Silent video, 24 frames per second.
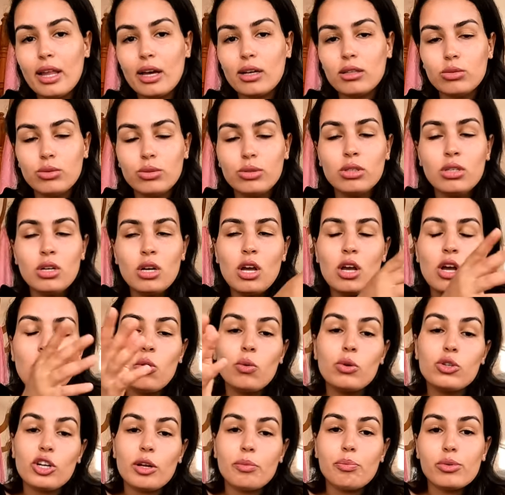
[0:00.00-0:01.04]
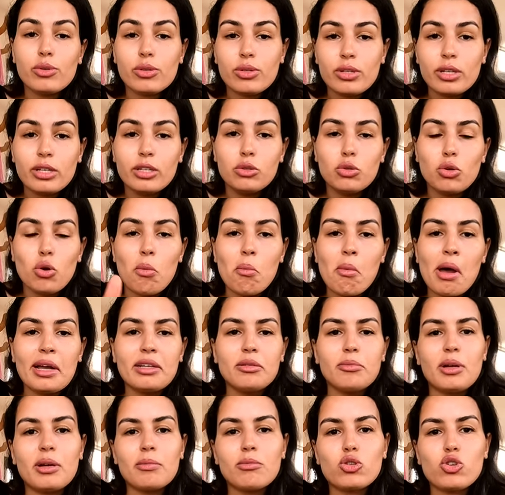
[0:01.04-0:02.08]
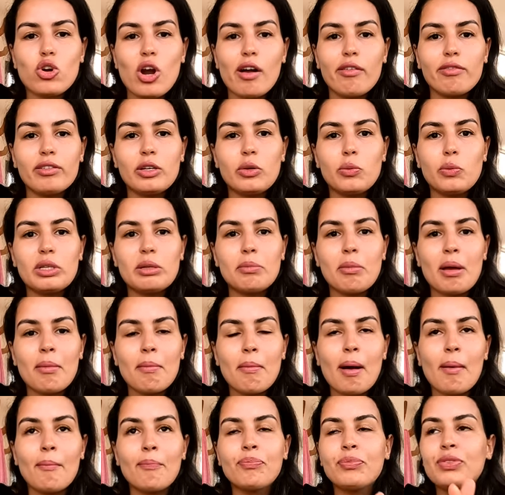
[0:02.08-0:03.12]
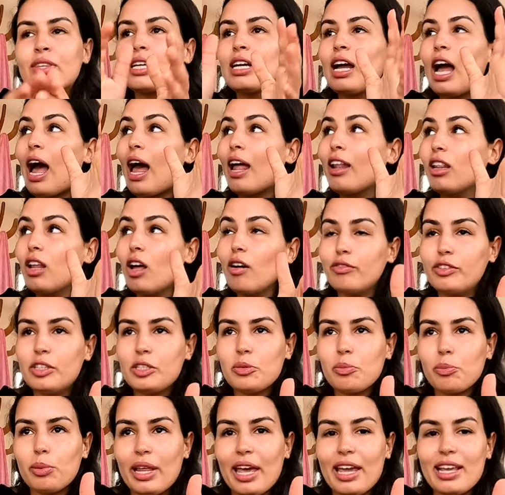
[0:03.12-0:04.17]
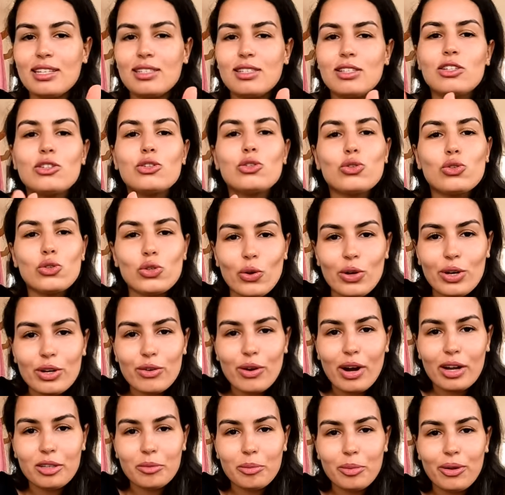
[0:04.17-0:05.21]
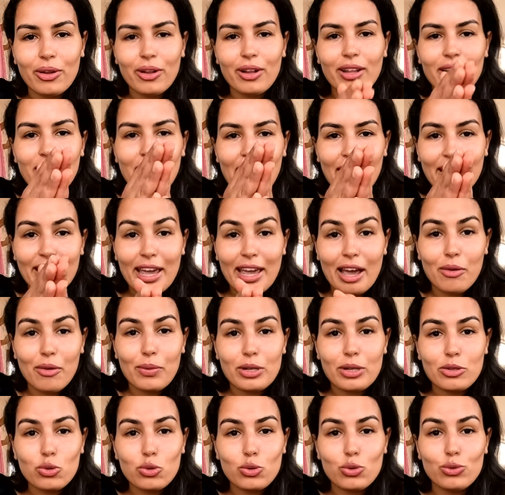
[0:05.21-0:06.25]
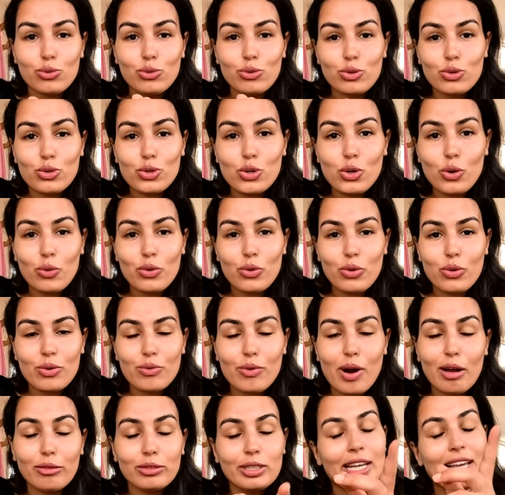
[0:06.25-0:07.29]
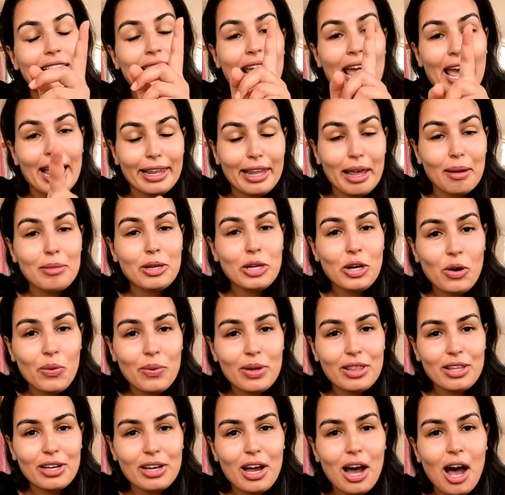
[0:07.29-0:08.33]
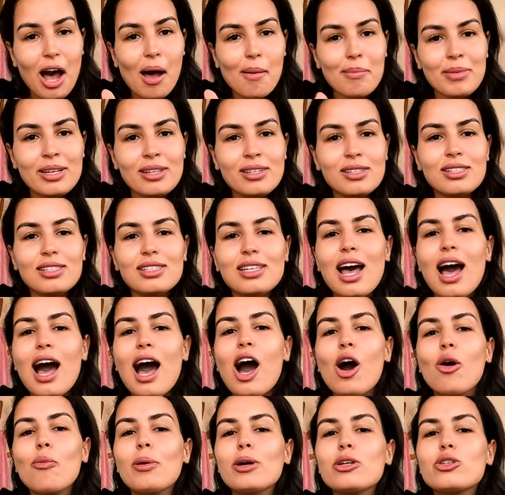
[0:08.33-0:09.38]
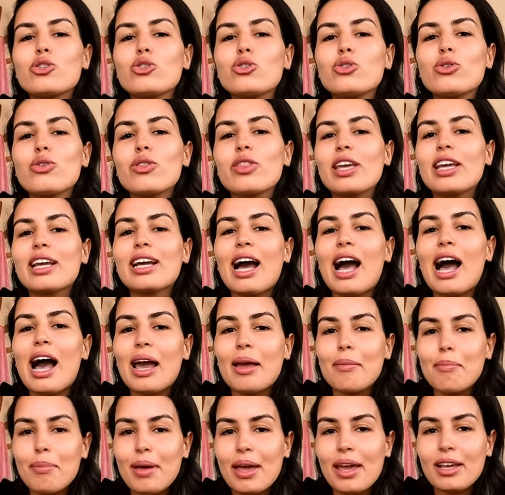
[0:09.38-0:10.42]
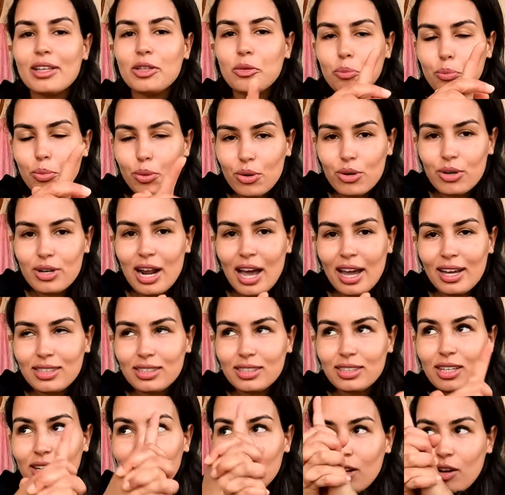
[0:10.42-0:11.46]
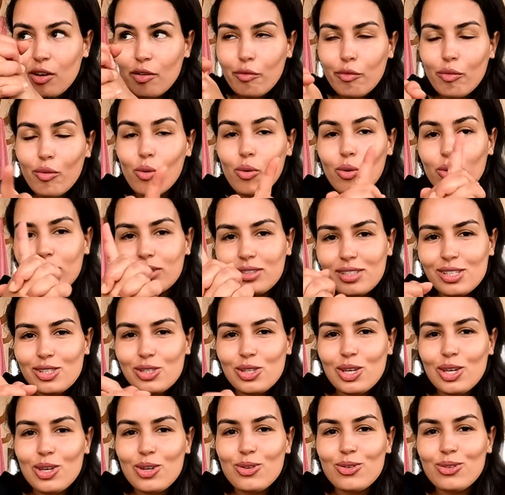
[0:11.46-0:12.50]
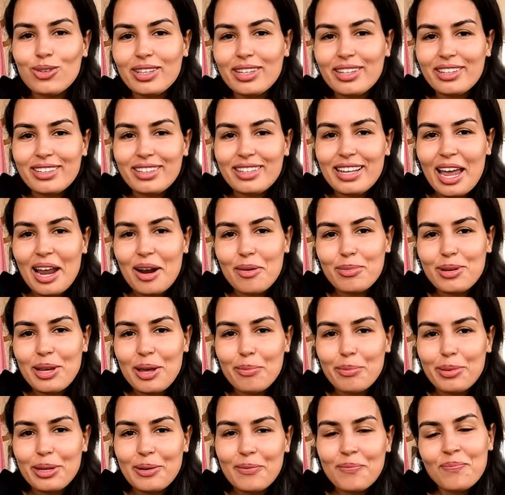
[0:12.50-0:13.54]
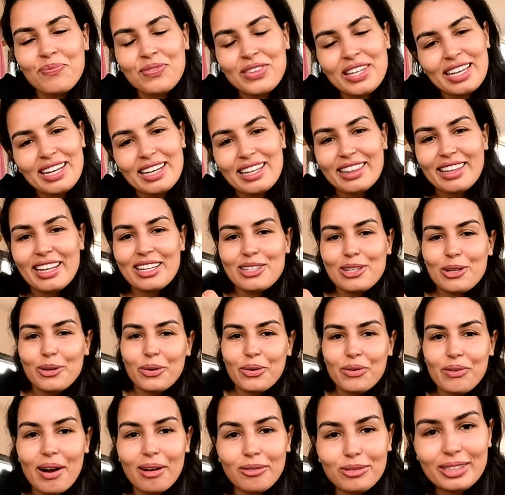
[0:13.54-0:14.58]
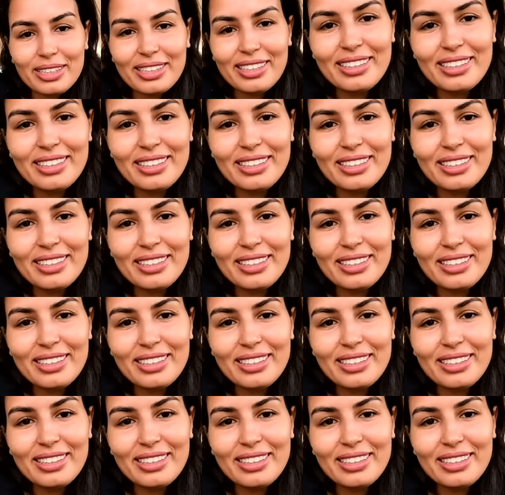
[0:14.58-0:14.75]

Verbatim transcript: lagoon, which I personally don't mind, but I'm traveling with my mom. I love this place, it's so incredible. I can't wait to show you around. And let me know in the comments, how much do you think I paid per night for this cute little Airbnb? Let's look around.